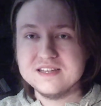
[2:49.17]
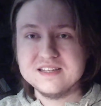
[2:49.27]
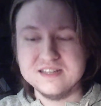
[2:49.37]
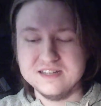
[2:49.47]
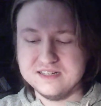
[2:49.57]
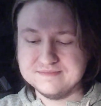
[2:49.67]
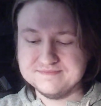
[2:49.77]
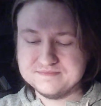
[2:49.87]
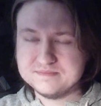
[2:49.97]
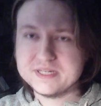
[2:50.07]

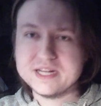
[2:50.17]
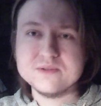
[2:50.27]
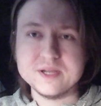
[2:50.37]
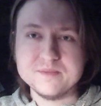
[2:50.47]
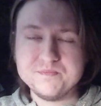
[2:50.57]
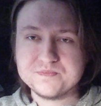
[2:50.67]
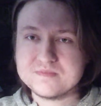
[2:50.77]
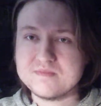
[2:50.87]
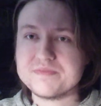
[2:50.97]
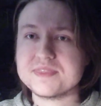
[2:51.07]
But anyway,
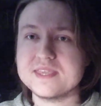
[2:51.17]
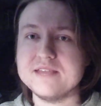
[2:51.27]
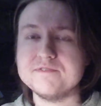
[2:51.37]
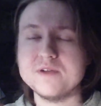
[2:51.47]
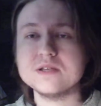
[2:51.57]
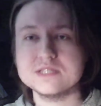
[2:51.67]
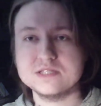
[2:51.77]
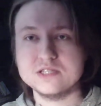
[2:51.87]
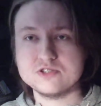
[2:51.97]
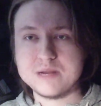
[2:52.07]
he falls
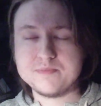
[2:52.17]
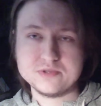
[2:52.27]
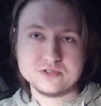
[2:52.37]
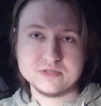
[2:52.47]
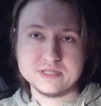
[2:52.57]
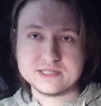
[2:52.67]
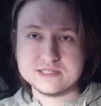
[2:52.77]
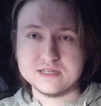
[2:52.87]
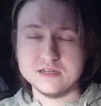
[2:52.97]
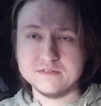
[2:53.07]
into the trap with the
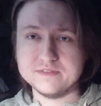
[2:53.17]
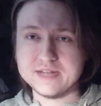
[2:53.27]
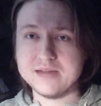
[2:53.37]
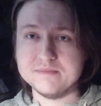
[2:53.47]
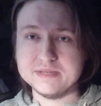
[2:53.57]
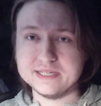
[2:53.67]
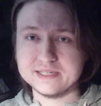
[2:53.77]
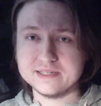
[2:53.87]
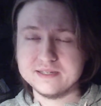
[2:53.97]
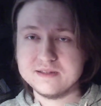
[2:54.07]
critics of not
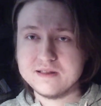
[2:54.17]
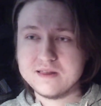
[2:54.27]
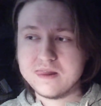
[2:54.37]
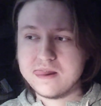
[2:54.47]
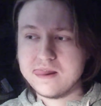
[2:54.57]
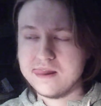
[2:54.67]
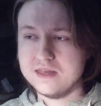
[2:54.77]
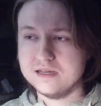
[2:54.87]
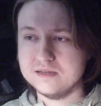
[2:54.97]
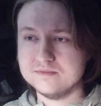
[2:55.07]
being
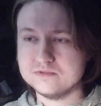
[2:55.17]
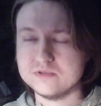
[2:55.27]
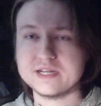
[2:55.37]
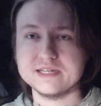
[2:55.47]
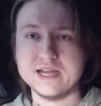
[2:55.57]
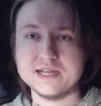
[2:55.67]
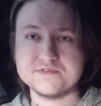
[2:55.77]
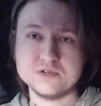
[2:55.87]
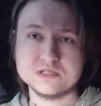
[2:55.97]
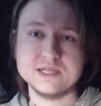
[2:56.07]
recognized
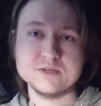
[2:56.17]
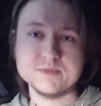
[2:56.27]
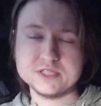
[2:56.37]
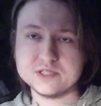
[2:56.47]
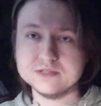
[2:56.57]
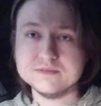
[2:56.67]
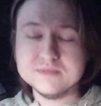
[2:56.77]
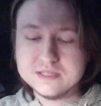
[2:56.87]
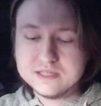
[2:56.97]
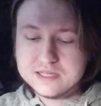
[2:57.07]
for his later material.
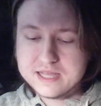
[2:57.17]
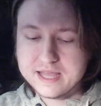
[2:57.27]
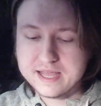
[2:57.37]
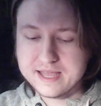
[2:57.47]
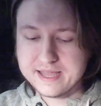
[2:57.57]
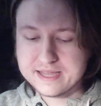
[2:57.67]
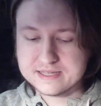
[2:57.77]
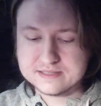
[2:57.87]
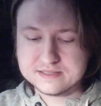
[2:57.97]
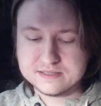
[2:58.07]

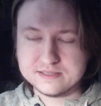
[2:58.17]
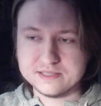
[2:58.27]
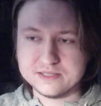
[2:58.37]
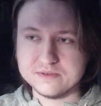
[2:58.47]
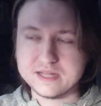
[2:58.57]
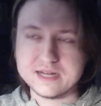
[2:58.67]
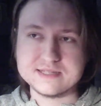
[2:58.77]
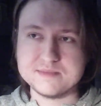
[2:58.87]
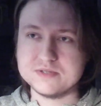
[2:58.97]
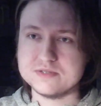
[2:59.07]
And a lot of
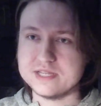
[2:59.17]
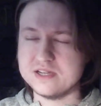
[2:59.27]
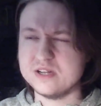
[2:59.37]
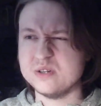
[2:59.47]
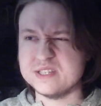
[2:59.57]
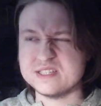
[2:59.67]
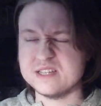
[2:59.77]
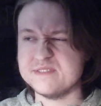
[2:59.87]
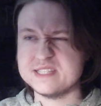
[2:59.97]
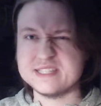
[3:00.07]
times they'll say, oh, his
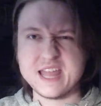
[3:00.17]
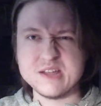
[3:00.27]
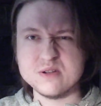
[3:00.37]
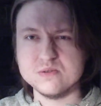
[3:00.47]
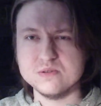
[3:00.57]
stuff is stale,